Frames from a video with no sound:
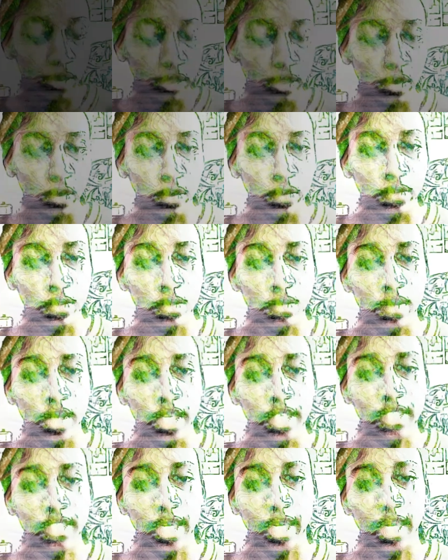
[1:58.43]
Lord of the
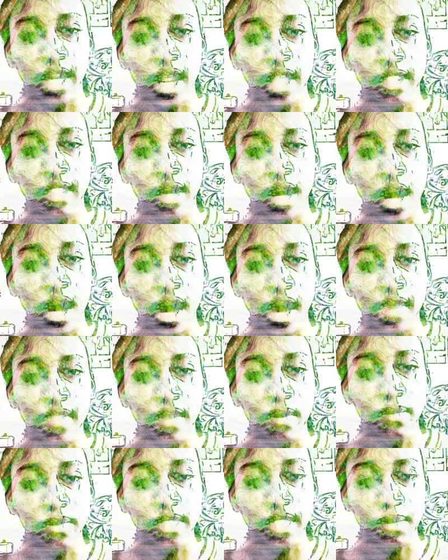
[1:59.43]
Rings, like, it had the eye
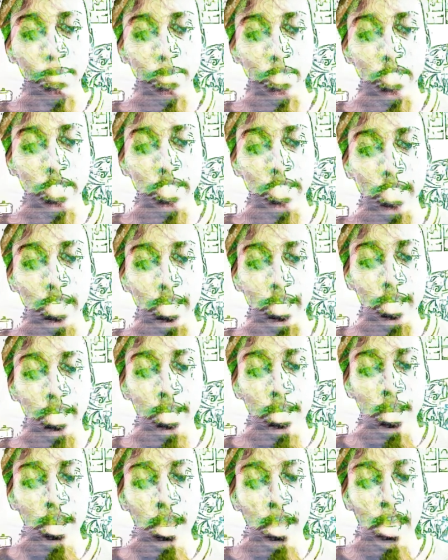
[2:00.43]
that was able to see
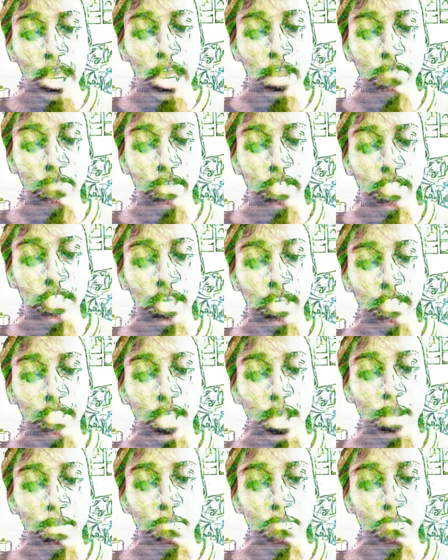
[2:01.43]
everything that